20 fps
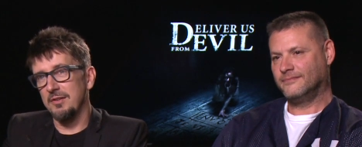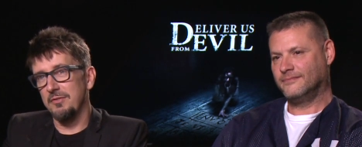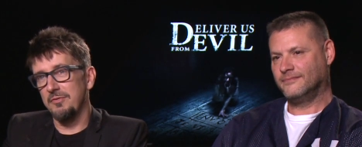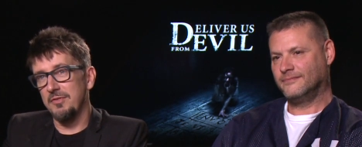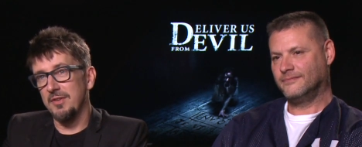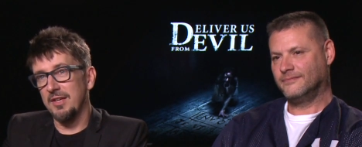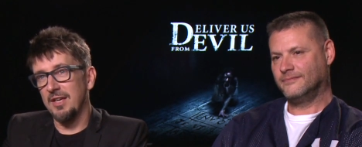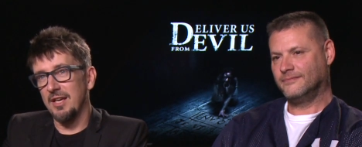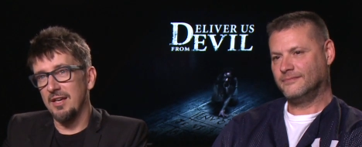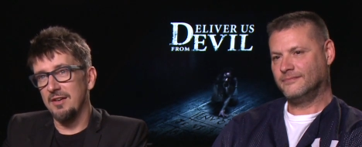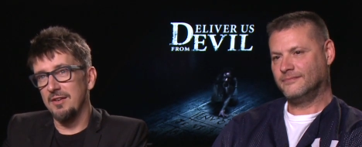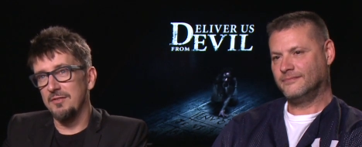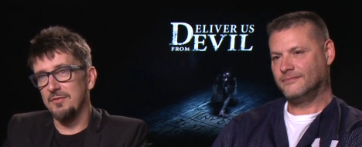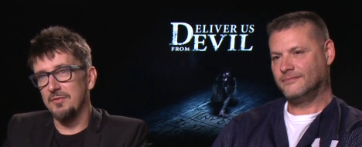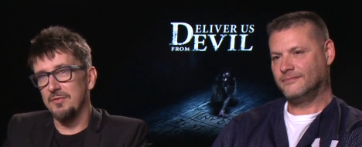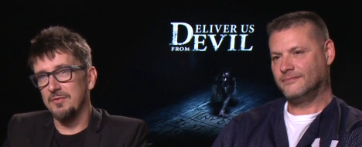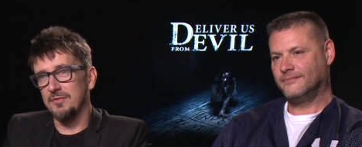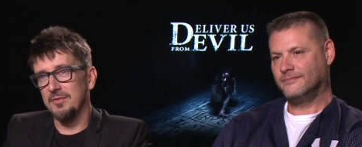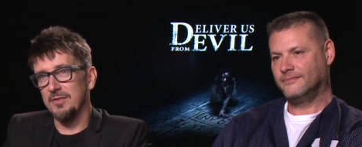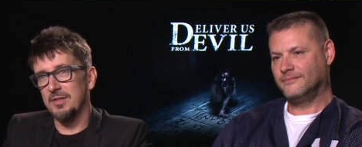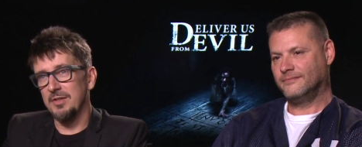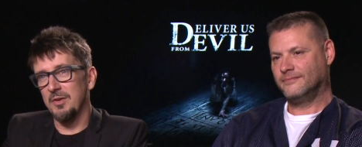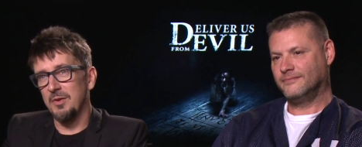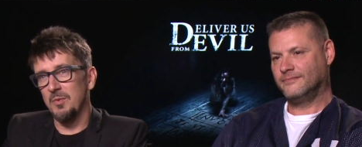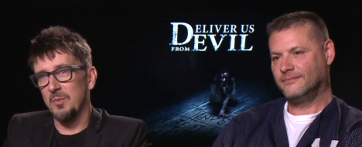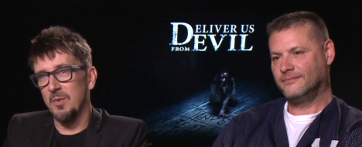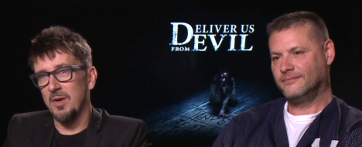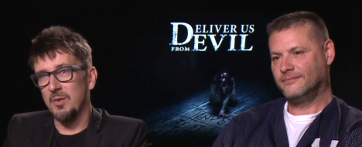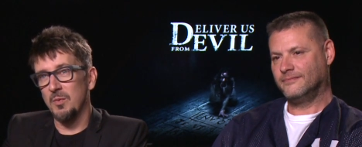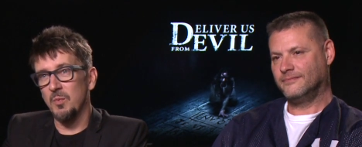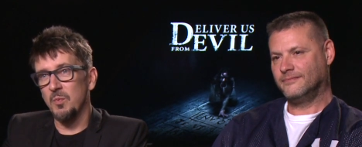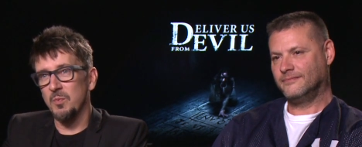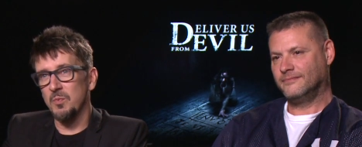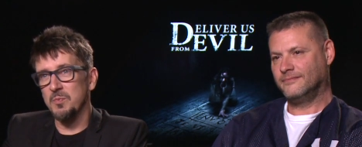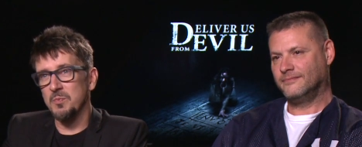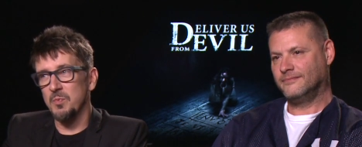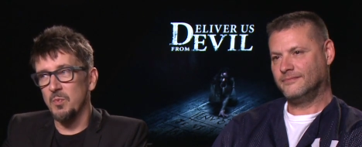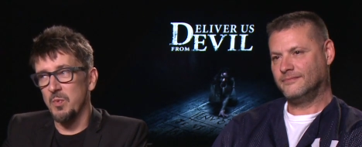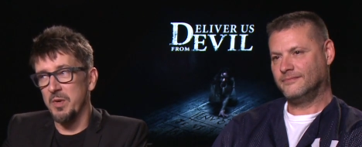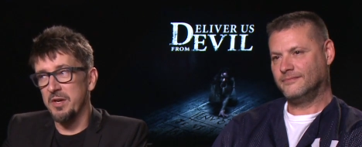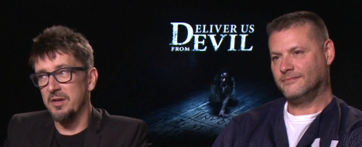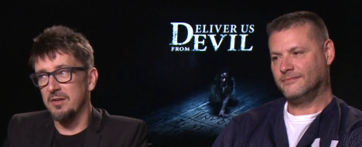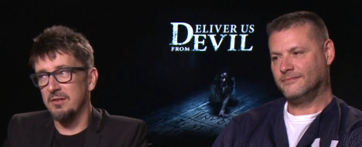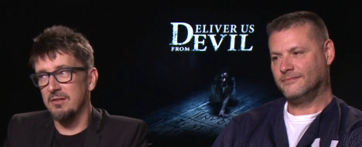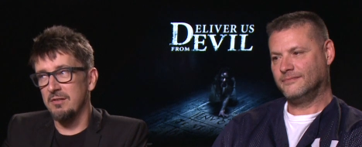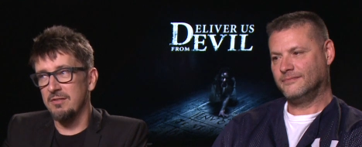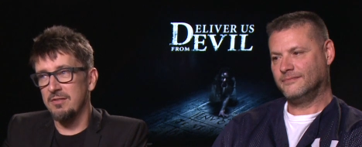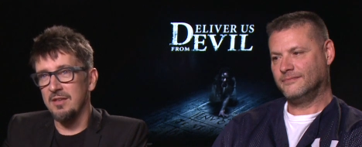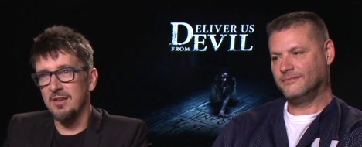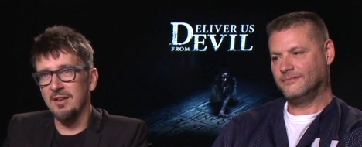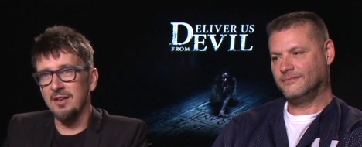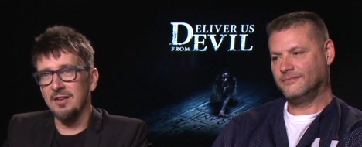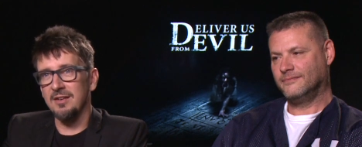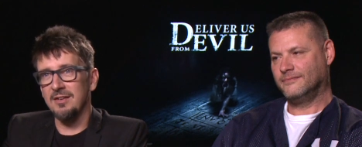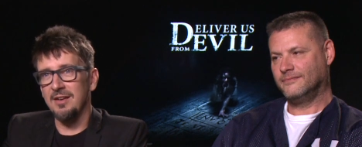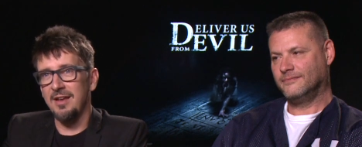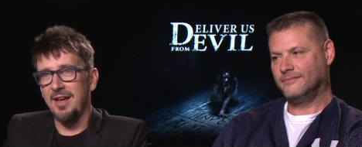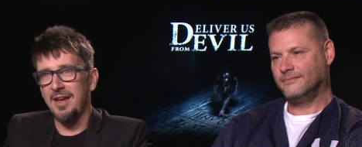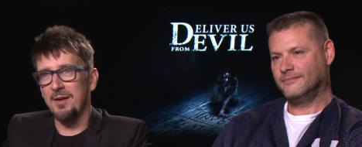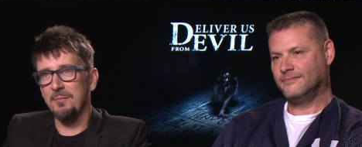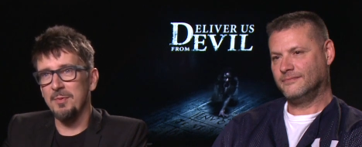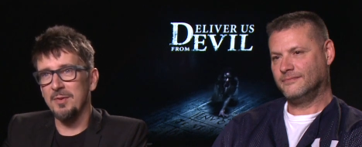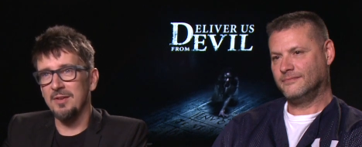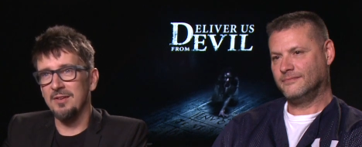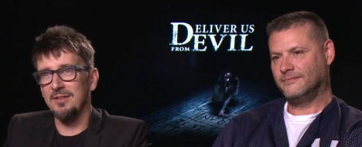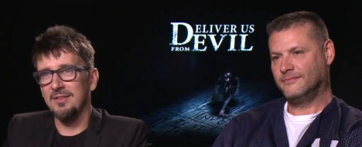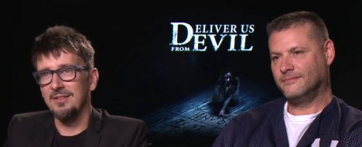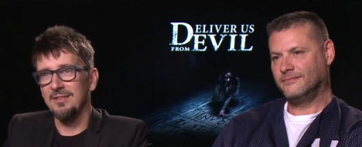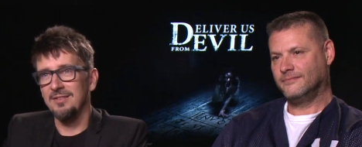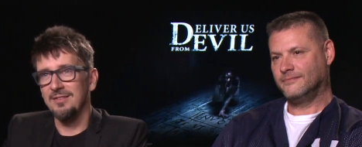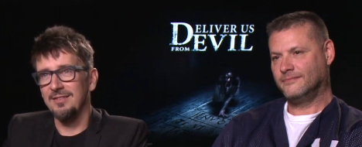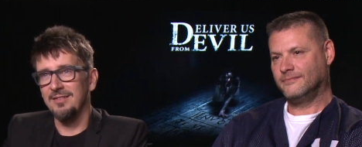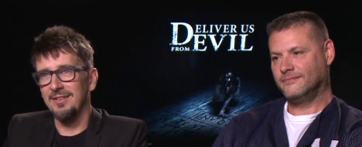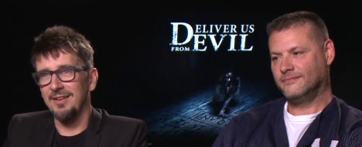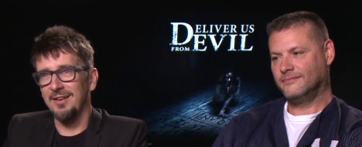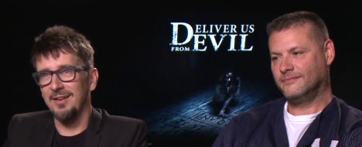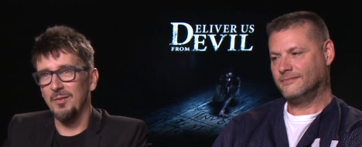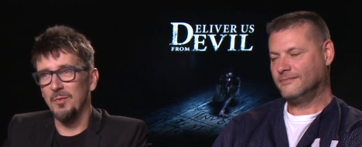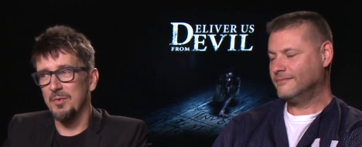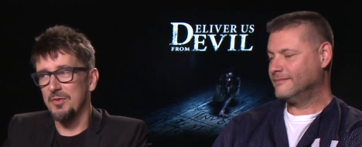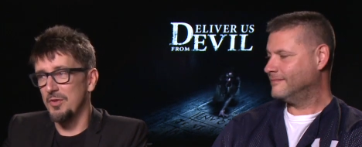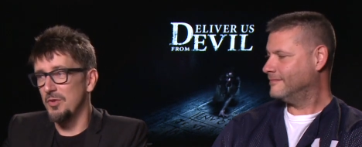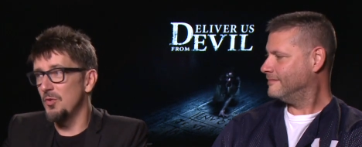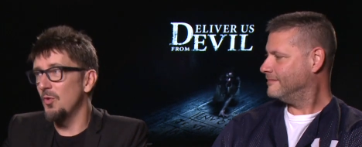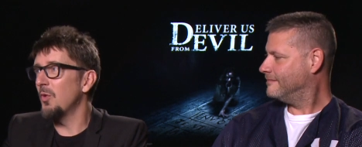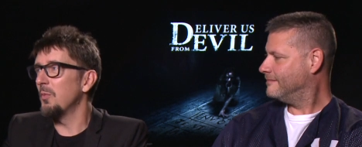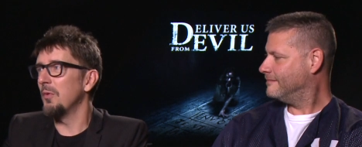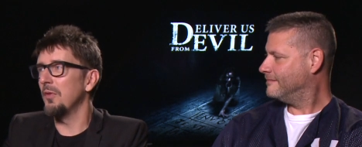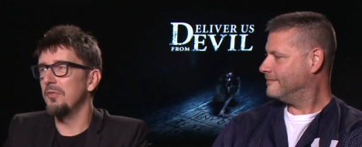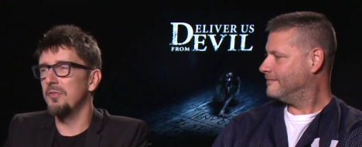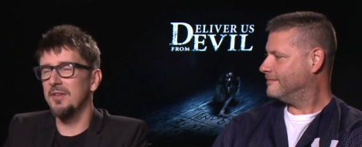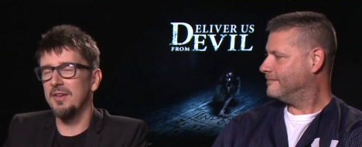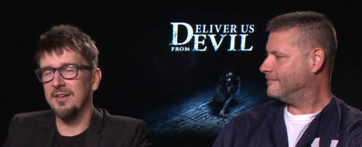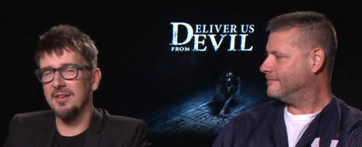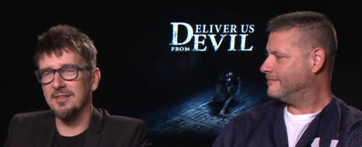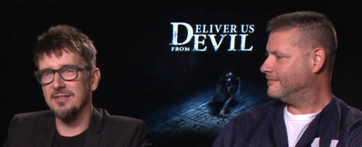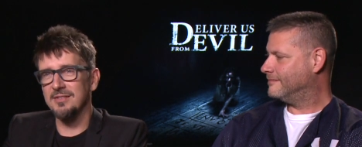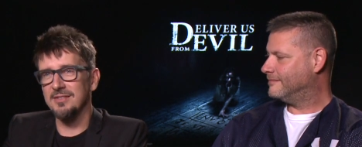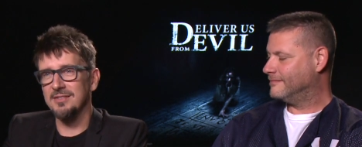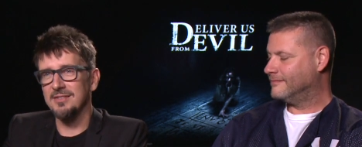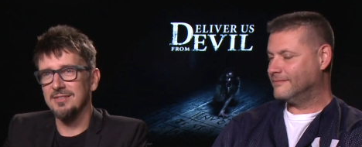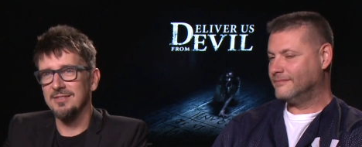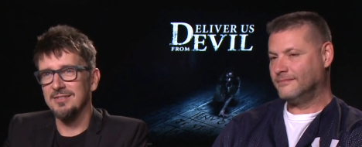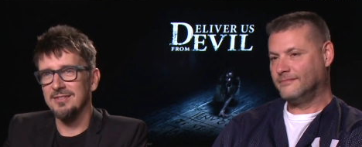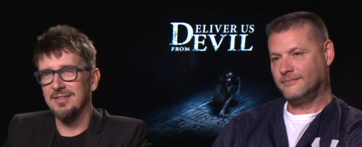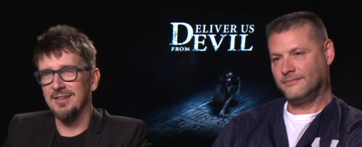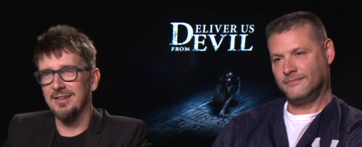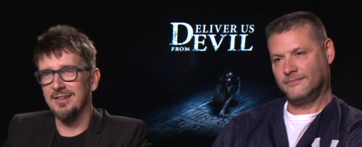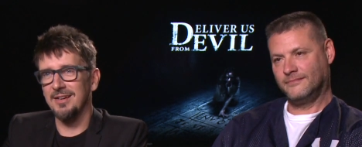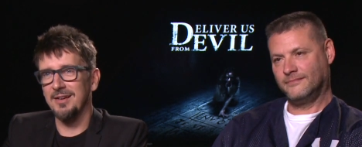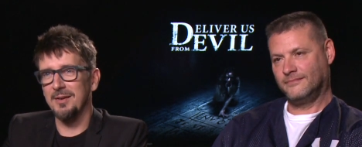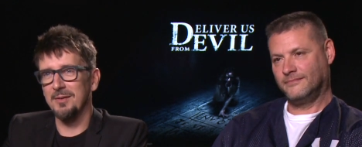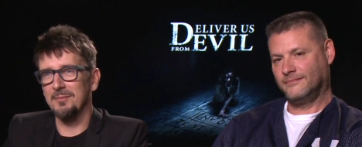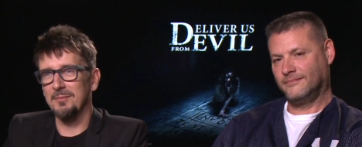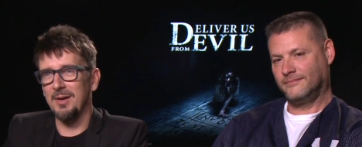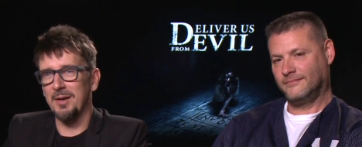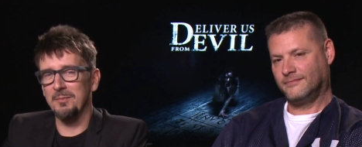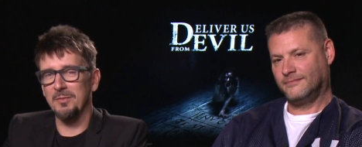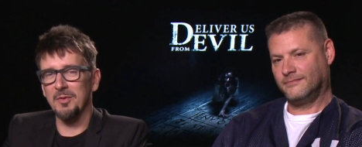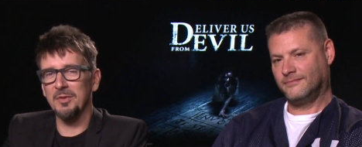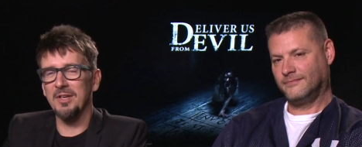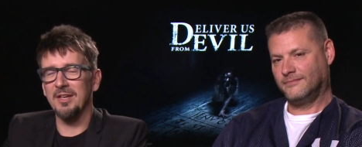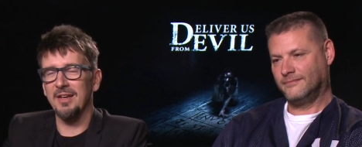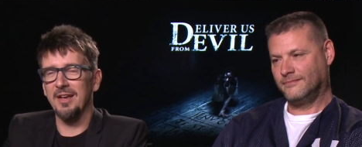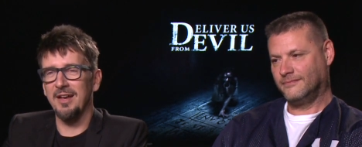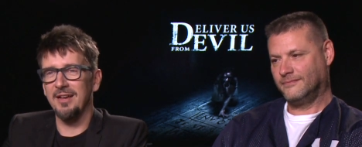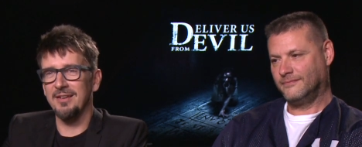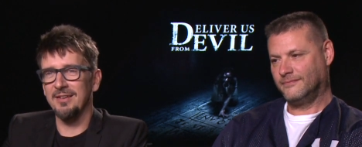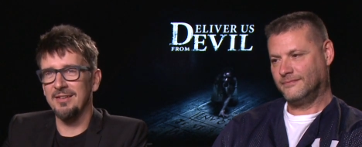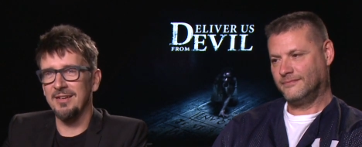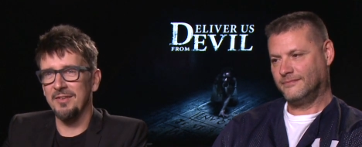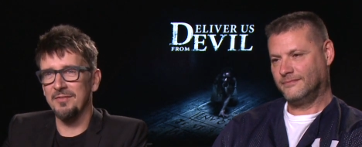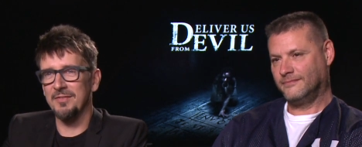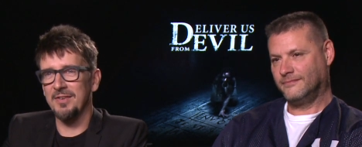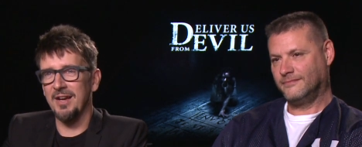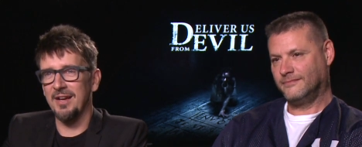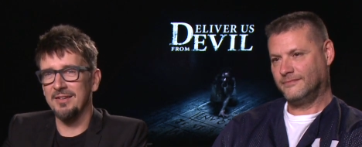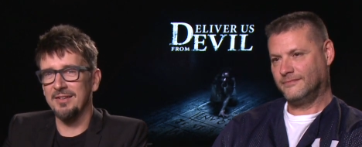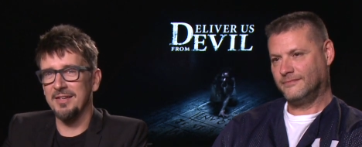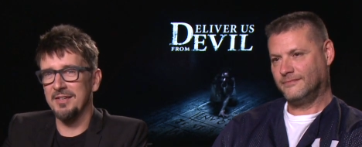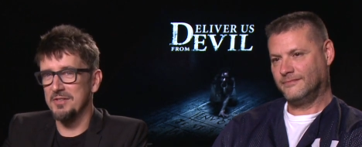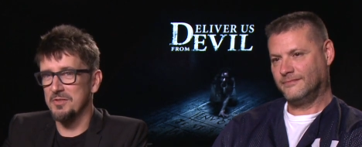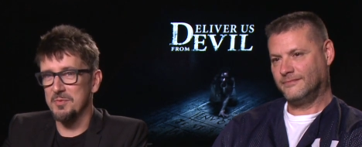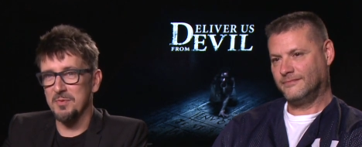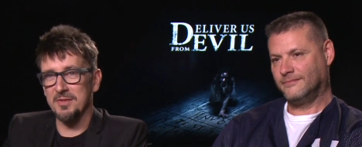Speaker 1: and thinking of, you know, what weird thing can happen uh, with the normal things uh, I'm looking at, and I've got kids